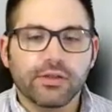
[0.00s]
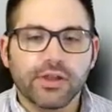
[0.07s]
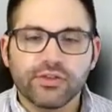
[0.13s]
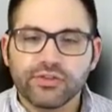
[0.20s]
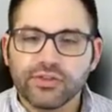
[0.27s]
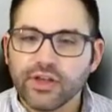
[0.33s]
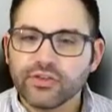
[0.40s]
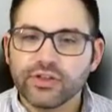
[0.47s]

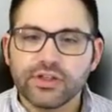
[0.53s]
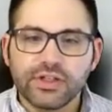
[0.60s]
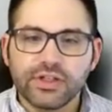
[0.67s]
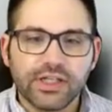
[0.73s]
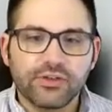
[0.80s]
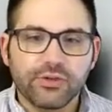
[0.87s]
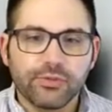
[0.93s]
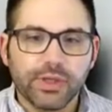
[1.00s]
This doesn't
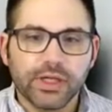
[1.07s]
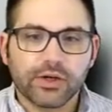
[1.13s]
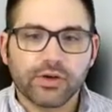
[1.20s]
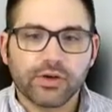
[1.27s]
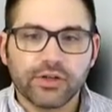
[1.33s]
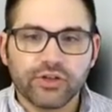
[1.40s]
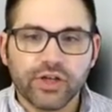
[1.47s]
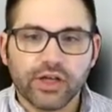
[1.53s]
need to be a
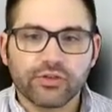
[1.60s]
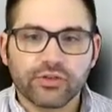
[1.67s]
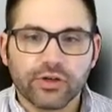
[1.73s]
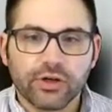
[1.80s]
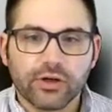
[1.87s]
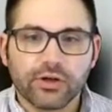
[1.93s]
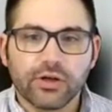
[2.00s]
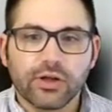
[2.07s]
grand
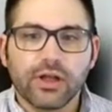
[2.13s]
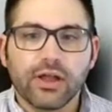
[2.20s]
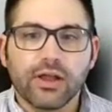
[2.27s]
gesture.